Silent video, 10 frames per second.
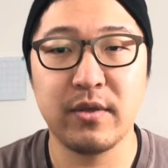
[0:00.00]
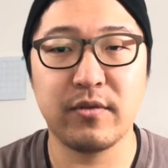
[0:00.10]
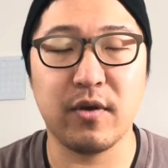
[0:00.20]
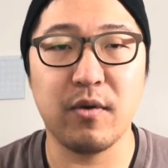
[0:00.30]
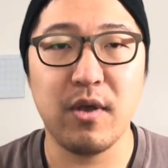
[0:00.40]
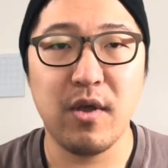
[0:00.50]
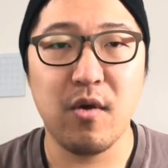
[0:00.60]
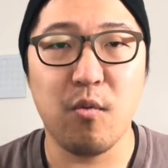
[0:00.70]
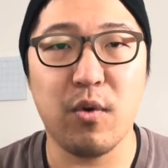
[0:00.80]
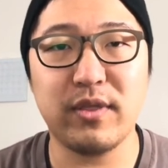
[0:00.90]
So
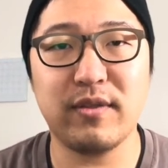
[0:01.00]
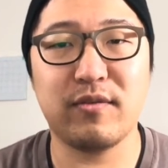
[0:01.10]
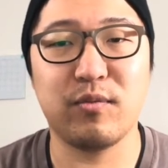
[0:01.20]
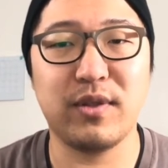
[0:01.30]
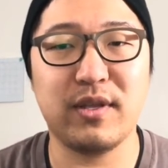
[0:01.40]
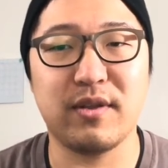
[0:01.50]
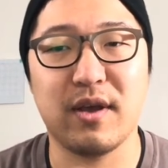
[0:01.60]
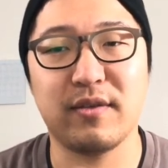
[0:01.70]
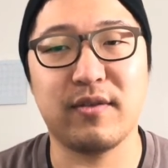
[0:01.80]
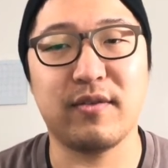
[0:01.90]
what this really
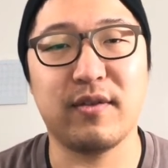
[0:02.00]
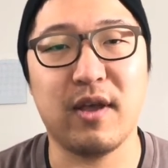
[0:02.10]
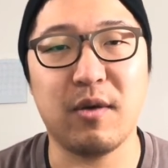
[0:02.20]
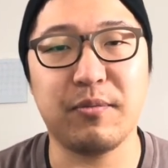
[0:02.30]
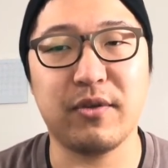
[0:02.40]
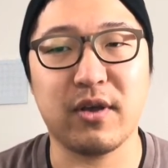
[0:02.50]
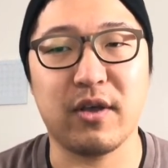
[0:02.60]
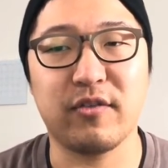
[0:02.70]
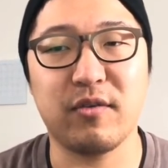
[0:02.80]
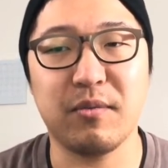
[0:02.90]
does is it helps a
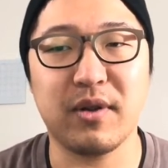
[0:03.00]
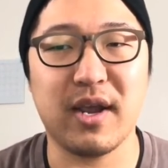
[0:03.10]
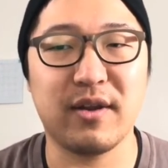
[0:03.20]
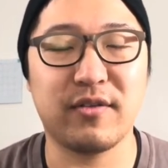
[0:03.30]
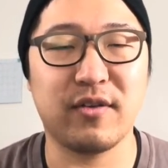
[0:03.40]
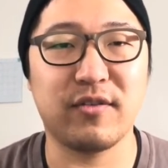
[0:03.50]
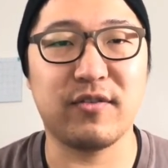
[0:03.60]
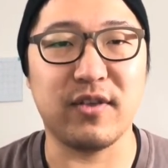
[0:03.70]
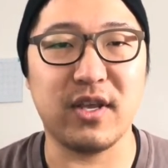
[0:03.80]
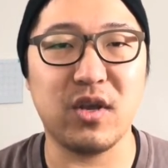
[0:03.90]
customer kind of start
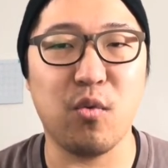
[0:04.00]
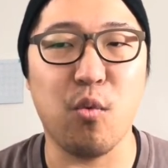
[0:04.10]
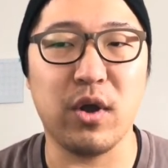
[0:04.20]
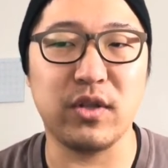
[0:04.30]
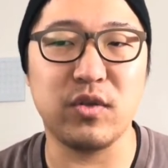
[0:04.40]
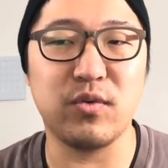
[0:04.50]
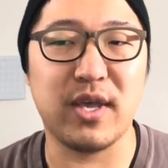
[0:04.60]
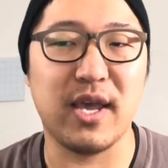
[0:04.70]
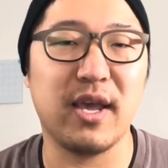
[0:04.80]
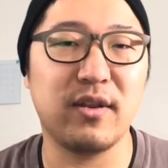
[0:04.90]
seeing what you
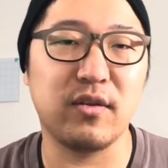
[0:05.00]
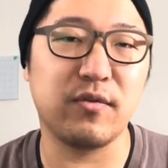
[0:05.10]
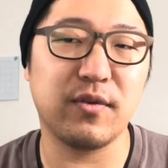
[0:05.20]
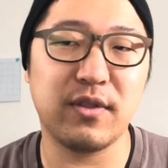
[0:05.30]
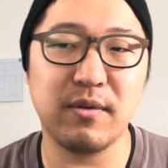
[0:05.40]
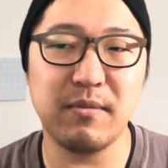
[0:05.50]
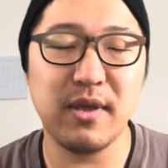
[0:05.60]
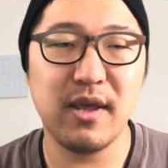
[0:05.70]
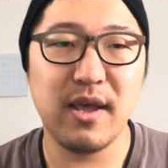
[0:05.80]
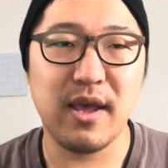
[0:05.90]
can do for them,
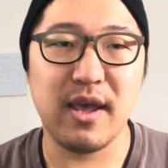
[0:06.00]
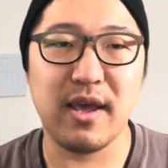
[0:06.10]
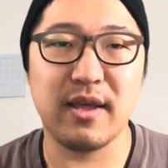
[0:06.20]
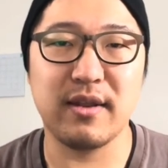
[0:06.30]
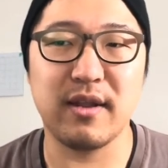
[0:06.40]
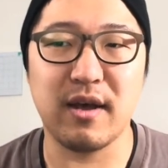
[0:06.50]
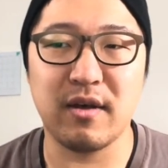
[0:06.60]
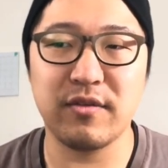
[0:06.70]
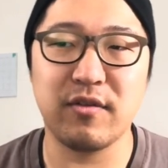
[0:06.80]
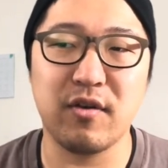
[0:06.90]
and
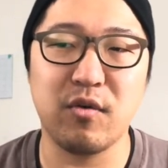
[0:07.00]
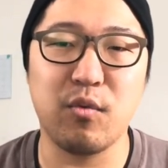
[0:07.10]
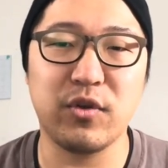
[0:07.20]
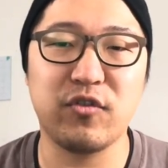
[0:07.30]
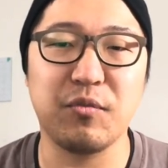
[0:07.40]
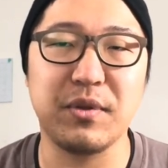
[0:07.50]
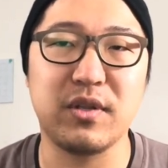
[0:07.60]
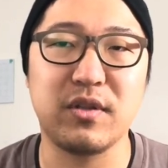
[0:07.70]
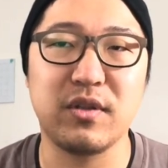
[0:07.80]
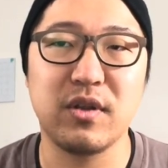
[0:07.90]
also what you'll be,
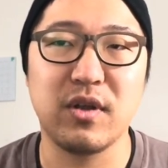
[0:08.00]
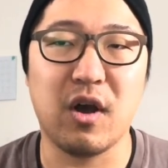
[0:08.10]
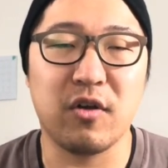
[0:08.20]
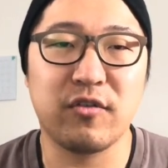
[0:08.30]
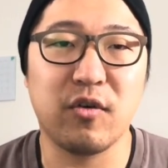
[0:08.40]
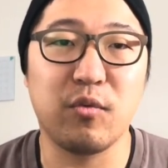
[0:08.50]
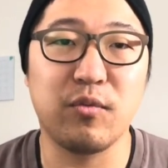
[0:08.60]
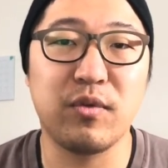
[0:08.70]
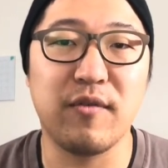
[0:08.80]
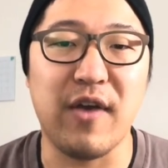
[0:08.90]
also
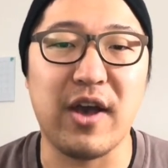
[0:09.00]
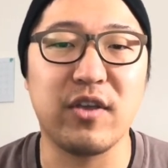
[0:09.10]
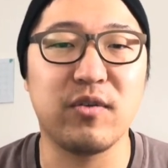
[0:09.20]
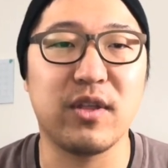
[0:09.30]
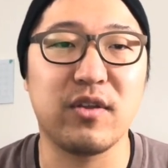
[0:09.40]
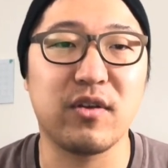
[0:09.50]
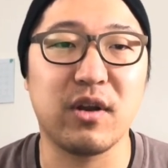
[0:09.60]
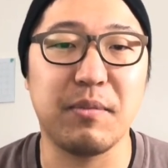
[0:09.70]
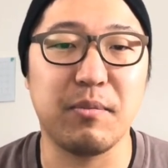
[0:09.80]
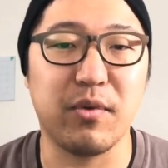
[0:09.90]
the value that you're
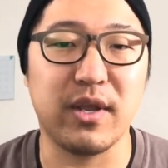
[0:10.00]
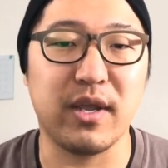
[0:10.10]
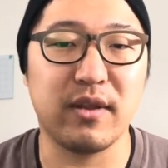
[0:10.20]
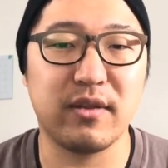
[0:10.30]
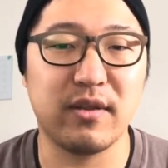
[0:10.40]
going to be bringing